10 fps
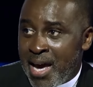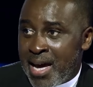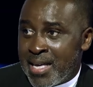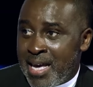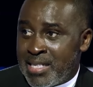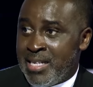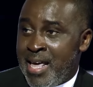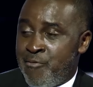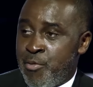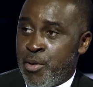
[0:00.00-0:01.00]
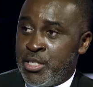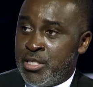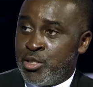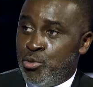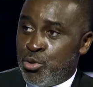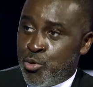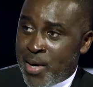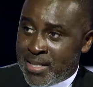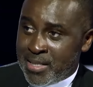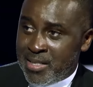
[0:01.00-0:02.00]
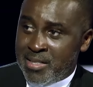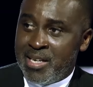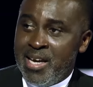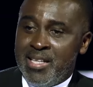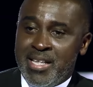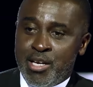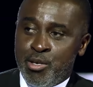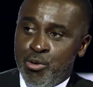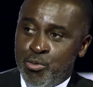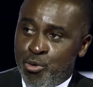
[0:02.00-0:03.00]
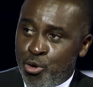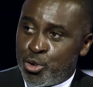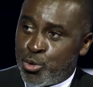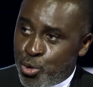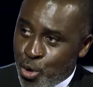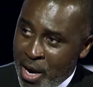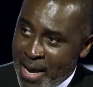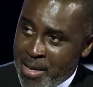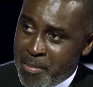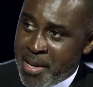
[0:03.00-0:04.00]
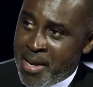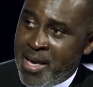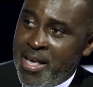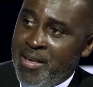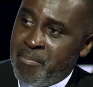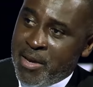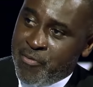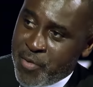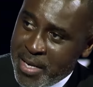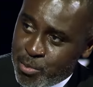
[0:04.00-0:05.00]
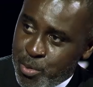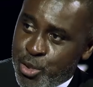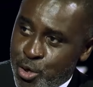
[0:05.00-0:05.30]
and get in everybody's good graces. Then you go to your enemy, make friends with